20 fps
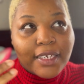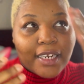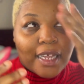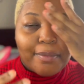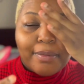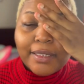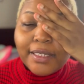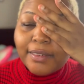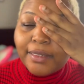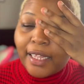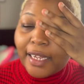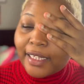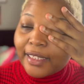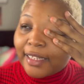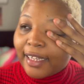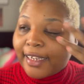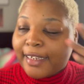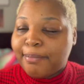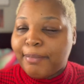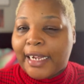I've been
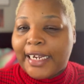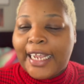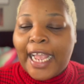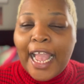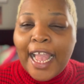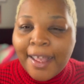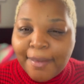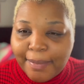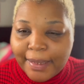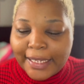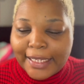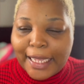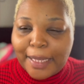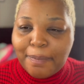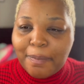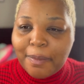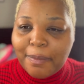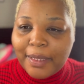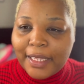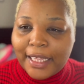like my cat been
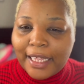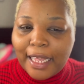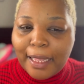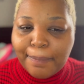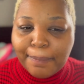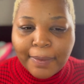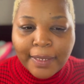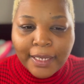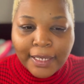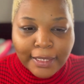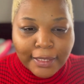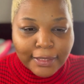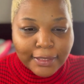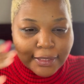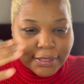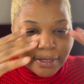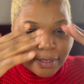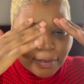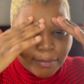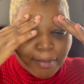keeping me up,
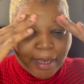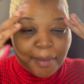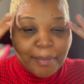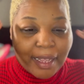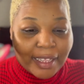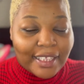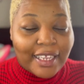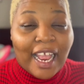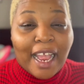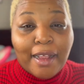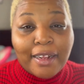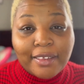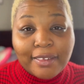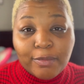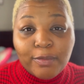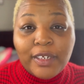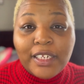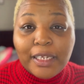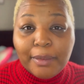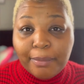so maybe I
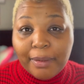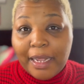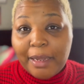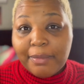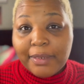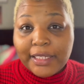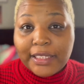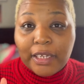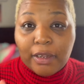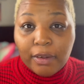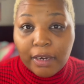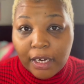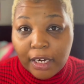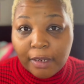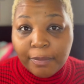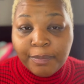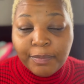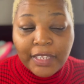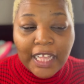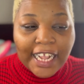really blame this on
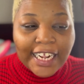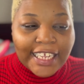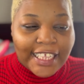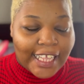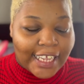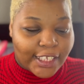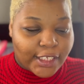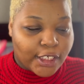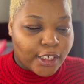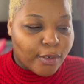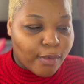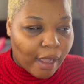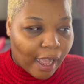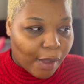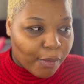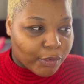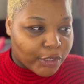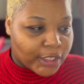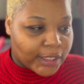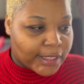her. I get like 2
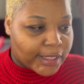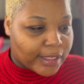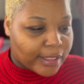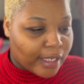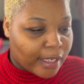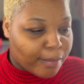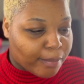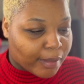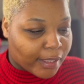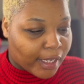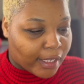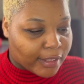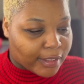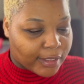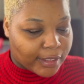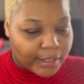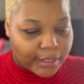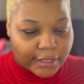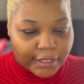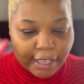hours of sleep because
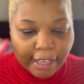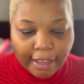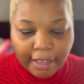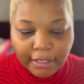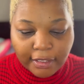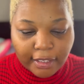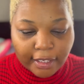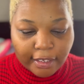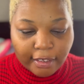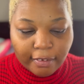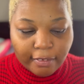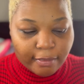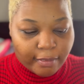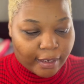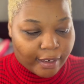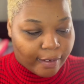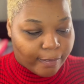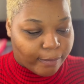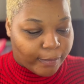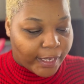of this cat, like a
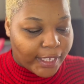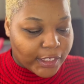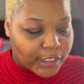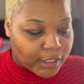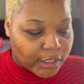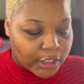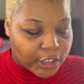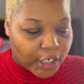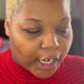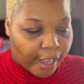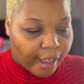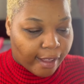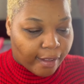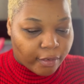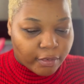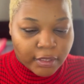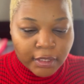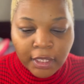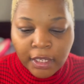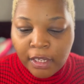raising the
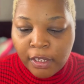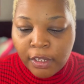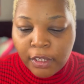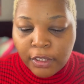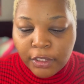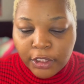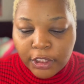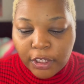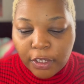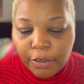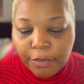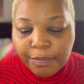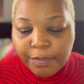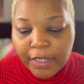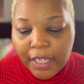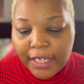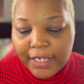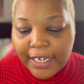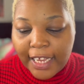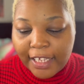child. So
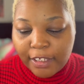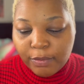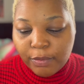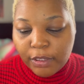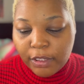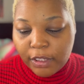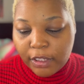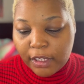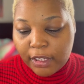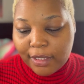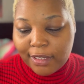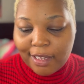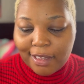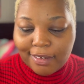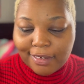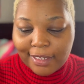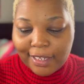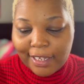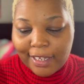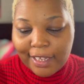next we're gonna go
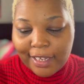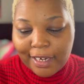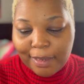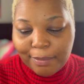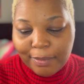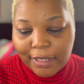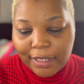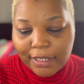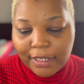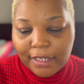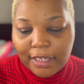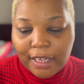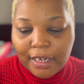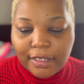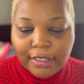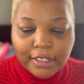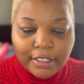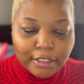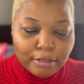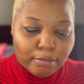in. I'm gonna
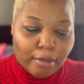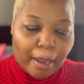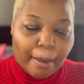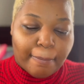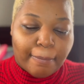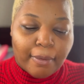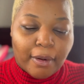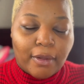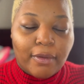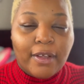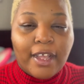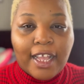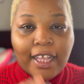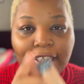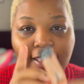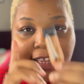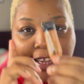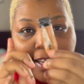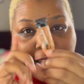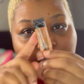use my Pro
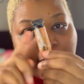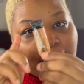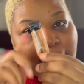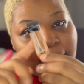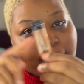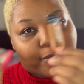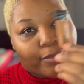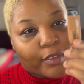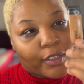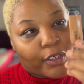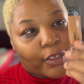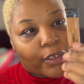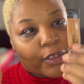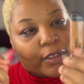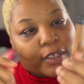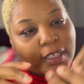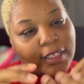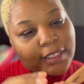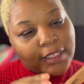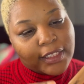LA Girl
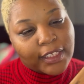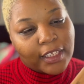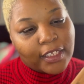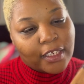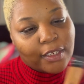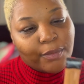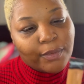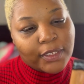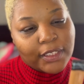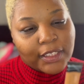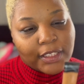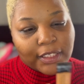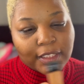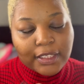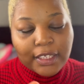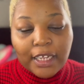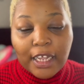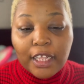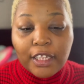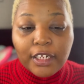Concealer, which is
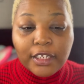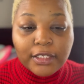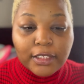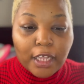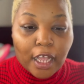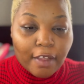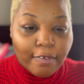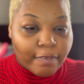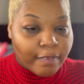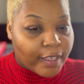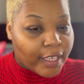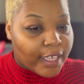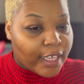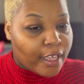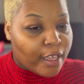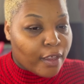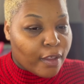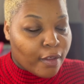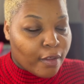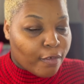the color Toffee,
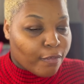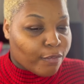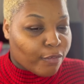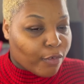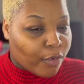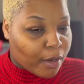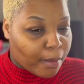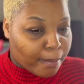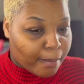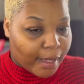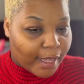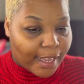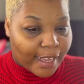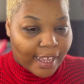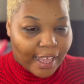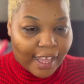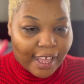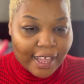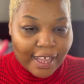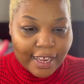for my
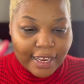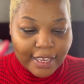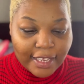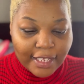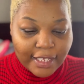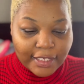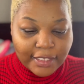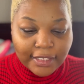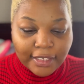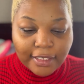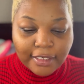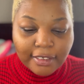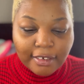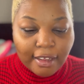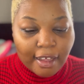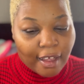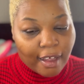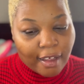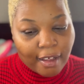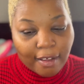eyes. And
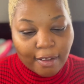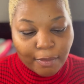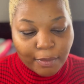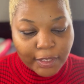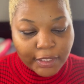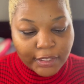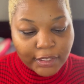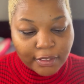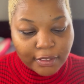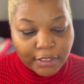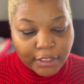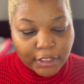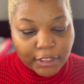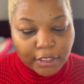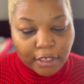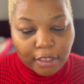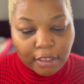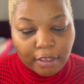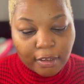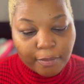I always do this,
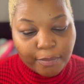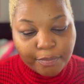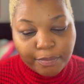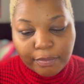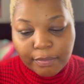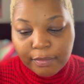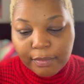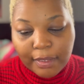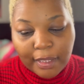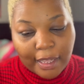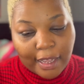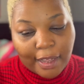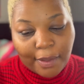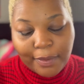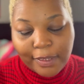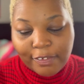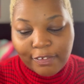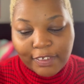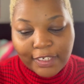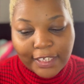y'all. I
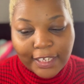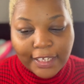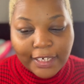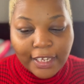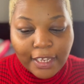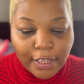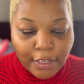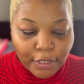always forget.